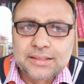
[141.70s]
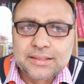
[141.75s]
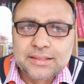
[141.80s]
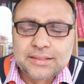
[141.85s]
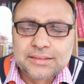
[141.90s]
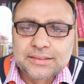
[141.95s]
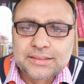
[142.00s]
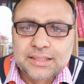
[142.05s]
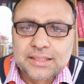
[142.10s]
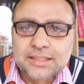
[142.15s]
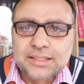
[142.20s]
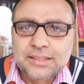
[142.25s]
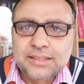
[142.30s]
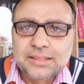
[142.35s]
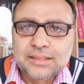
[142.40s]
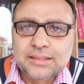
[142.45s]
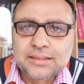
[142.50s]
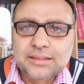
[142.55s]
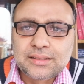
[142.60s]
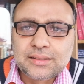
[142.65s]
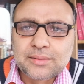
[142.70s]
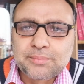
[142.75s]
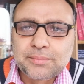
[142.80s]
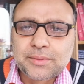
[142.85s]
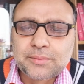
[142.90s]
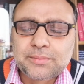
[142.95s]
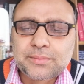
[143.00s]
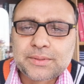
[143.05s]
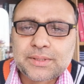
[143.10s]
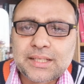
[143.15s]
initially
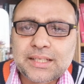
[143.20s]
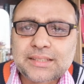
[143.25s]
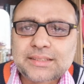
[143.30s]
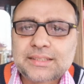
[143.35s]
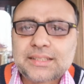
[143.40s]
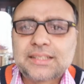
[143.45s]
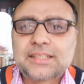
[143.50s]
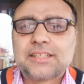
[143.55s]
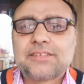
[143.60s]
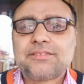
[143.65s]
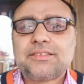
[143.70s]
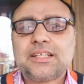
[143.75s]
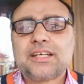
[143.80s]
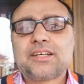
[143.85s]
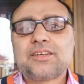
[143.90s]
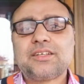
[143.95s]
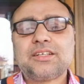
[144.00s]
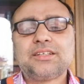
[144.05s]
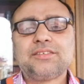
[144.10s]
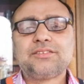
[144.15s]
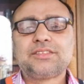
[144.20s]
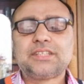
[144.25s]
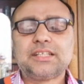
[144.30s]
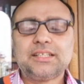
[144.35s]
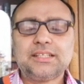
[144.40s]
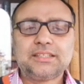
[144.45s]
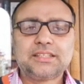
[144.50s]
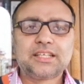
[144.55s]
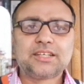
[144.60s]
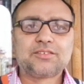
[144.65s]
people are saying, if there
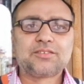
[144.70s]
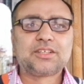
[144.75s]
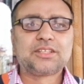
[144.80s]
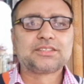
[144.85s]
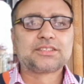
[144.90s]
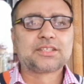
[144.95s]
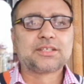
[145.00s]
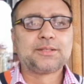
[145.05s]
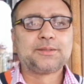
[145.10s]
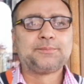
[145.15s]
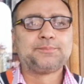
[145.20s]
initially there was